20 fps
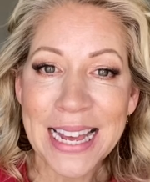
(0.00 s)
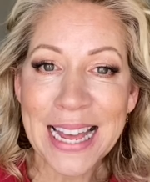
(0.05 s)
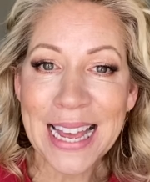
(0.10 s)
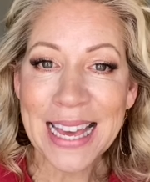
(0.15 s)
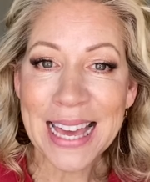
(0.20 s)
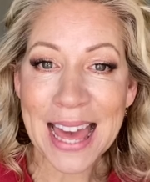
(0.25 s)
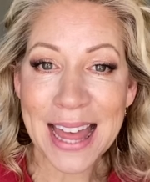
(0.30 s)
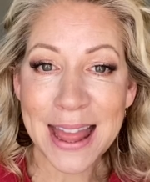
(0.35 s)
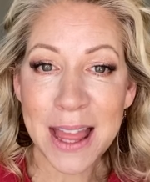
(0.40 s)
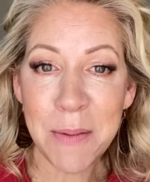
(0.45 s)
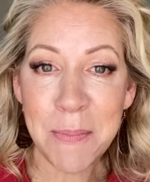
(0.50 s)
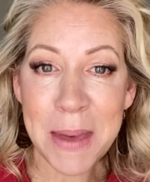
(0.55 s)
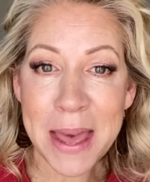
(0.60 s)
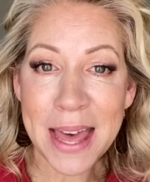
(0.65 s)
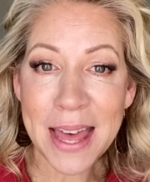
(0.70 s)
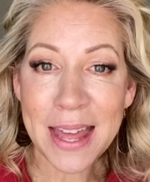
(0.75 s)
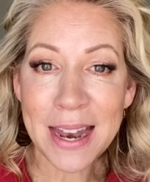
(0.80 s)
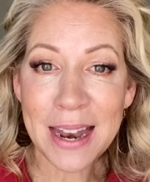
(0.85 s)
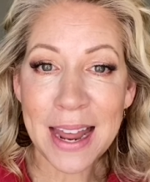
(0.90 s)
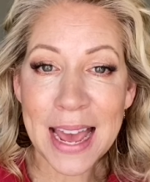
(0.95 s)
get them
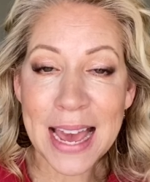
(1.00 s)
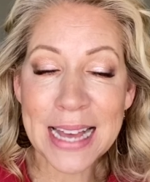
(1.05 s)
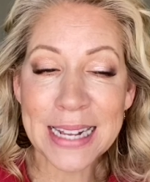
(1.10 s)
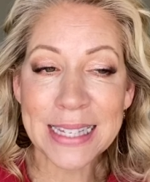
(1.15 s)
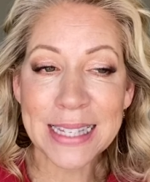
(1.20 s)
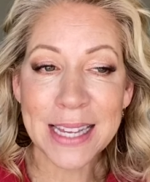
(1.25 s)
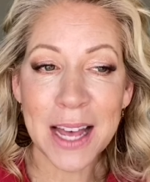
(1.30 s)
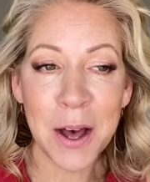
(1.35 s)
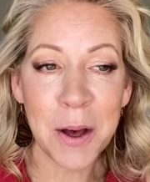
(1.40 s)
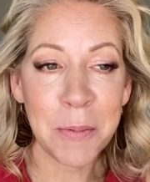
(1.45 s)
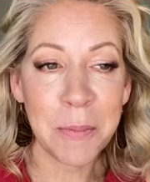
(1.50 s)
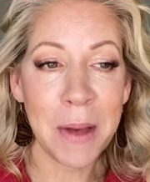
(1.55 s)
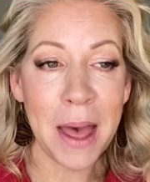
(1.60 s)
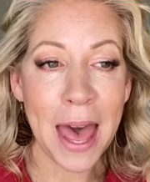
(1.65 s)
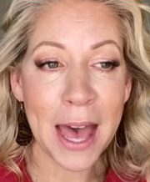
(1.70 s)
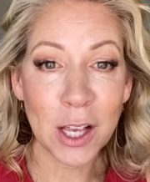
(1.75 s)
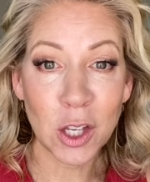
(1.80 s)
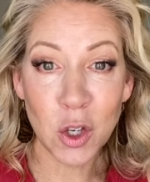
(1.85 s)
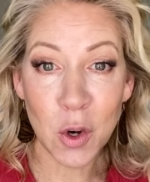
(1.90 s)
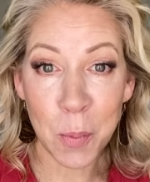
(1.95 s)
in. It's
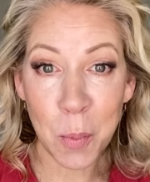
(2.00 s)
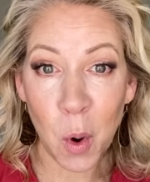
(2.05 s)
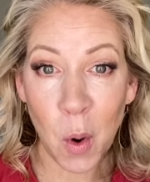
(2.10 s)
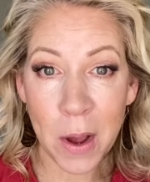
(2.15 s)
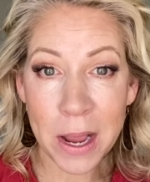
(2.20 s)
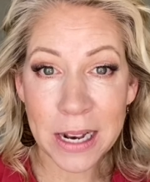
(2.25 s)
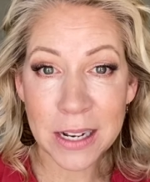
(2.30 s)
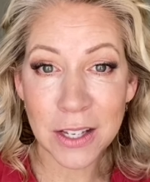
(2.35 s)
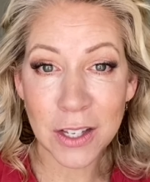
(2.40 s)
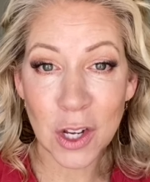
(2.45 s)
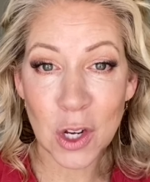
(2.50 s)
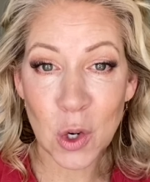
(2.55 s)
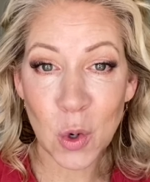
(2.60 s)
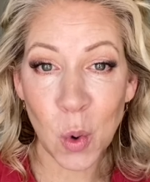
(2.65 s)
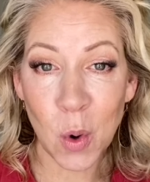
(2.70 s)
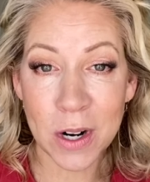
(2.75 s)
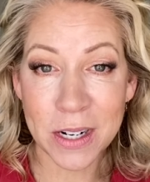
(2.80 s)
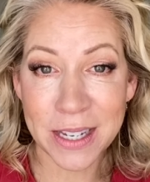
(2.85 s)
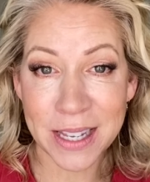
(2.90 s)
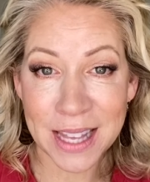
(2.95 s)
extra points
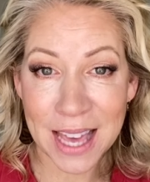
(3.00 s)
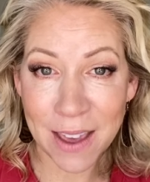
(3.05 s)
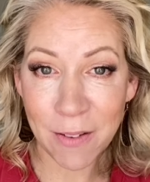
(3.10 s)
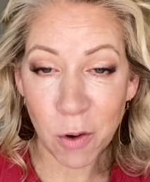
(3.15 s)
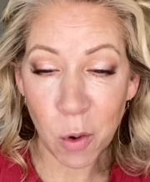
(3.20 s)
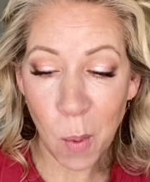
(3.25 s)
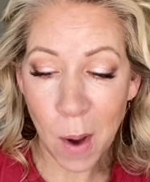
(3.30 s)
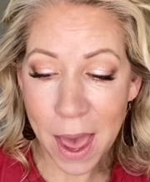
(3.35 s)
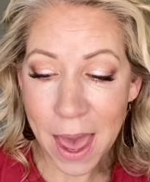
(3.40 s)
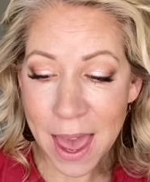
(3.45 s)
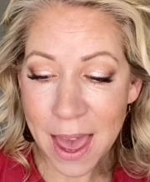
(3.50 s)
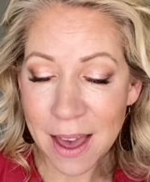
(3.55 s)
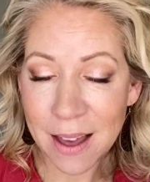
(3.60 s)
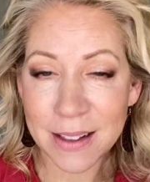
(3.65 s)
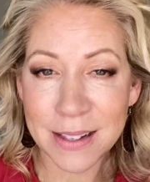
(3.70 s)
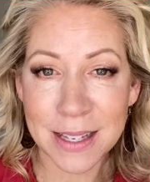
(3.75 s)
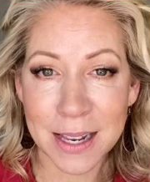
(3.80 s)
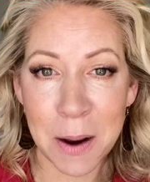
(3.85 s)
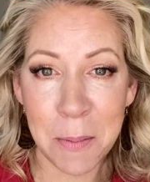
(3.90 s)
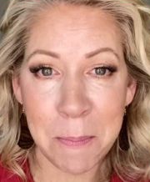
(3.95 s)
towards the giveaway.
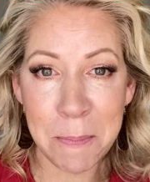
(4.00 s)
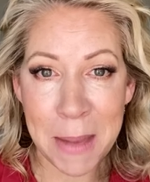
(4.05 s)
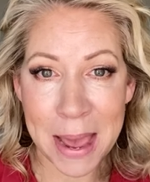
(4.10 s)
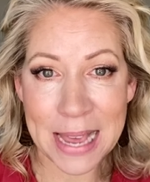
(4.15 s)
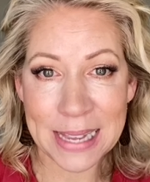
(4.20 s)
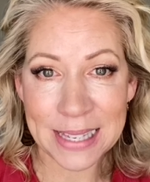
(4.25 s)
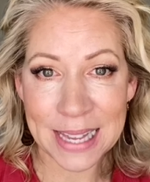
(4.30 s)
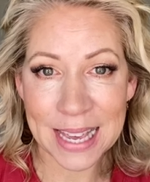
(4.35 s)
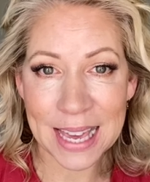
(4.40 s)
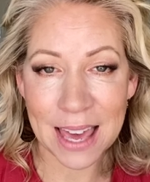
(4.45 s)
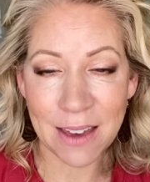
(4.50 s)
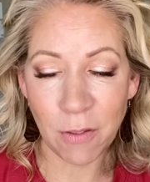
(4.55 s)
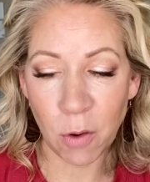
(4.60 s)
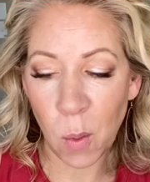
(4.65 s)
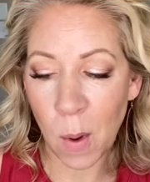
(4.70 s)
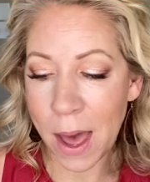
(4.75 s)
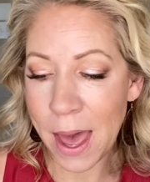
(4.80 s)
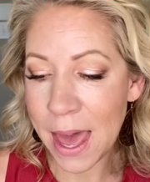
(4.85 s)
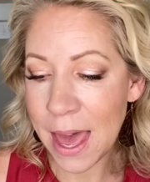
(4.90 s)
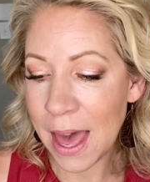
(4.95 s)
It's an amazing
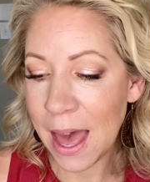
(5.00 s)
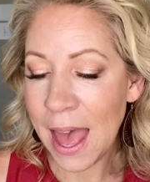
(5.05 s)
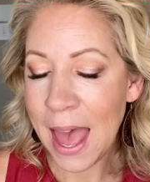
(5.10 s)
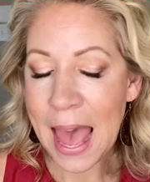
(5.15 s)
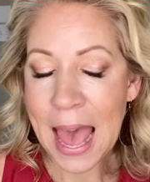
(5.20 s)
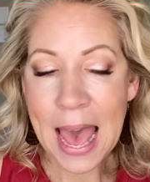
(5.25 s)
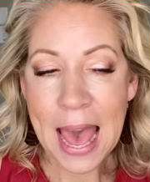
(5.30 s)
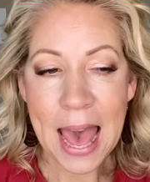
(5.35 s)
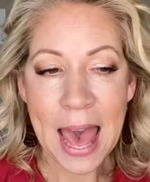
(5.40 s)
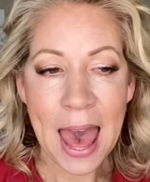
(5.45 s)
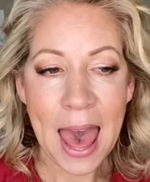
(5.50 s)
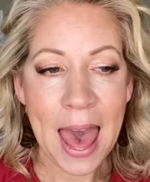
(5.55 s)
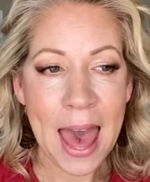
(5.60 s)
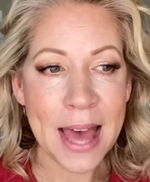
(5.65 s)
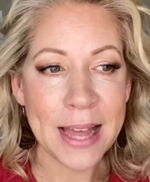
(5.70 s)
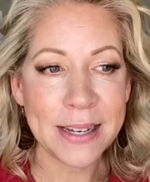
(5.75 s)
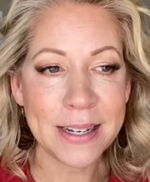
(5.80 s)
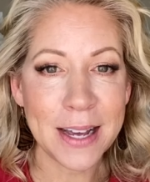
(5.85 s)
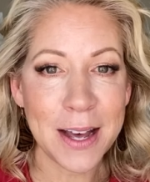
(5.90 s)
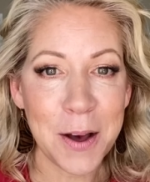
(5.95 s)
giveaway.
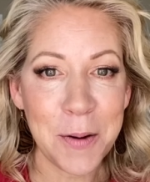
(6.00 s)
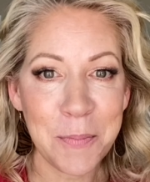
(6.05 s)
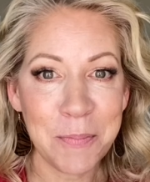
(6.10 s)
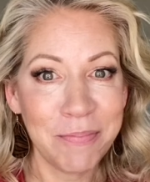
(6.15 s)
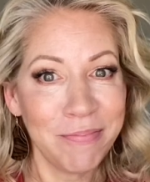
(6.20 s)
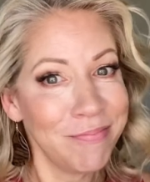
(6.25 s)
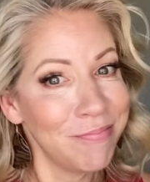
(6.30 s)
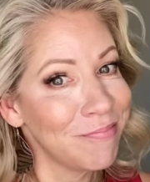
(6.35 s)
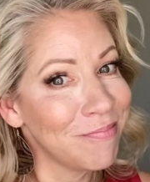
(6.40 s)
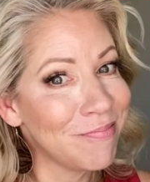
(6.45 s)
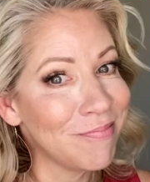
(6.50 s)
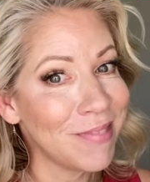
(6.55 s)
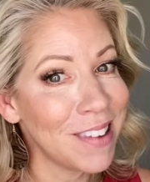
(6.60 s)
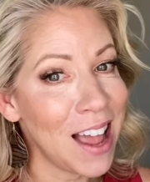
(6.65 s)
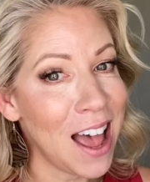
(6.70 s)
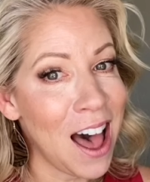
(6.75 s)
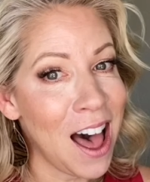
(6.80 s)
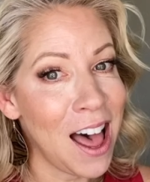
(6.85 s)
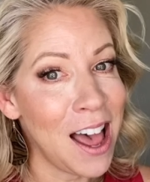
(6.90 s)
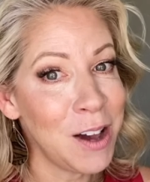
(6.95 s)
And
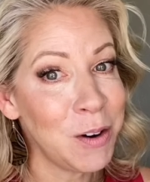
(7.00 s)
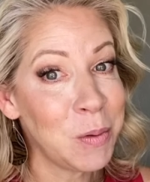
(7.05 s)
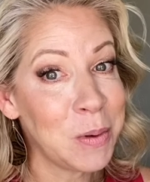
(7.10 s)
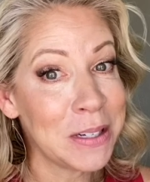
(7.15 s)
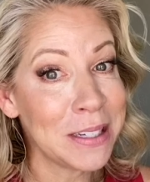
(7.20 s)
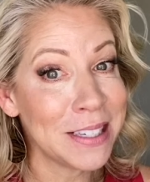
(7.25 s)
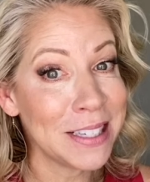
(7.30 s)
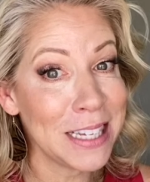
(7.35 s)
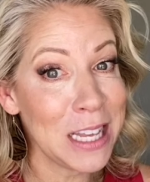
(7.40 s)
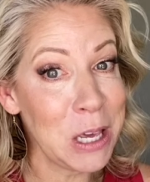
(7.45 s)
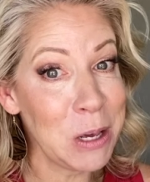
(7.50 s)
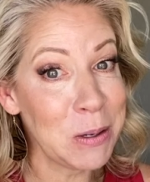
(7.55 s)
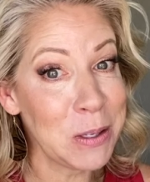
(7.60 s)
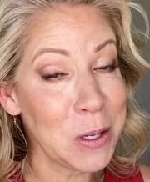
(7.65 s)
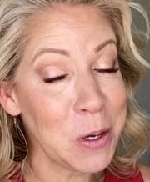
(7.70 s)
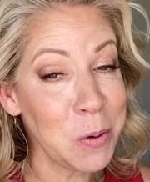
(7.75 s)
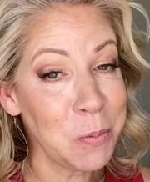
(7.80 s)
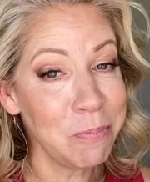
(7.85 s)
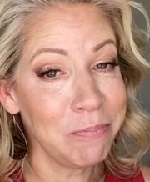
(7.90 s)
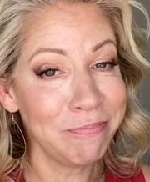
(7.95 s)
I will see you
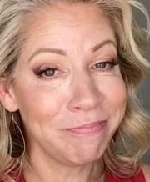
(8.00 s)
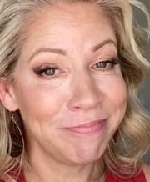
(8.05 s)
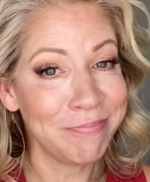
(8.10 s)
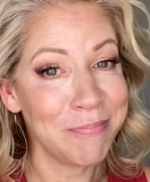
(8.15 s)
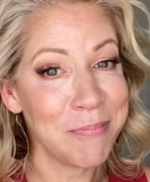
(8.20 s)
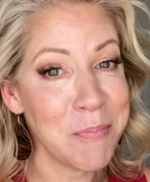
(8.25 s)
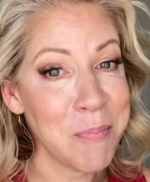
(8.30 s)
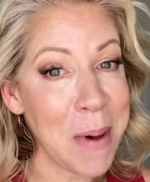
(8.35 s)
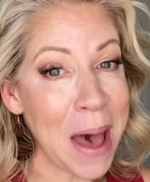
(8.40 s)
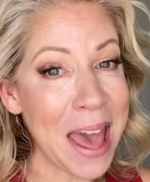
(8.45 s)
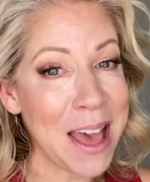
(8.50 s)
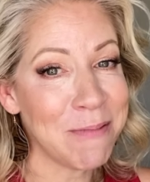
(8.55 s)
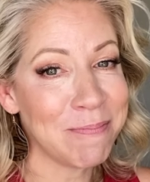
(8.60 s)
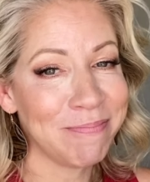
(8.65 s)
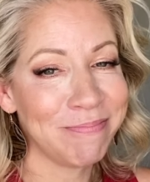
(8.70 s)
soon. Bye.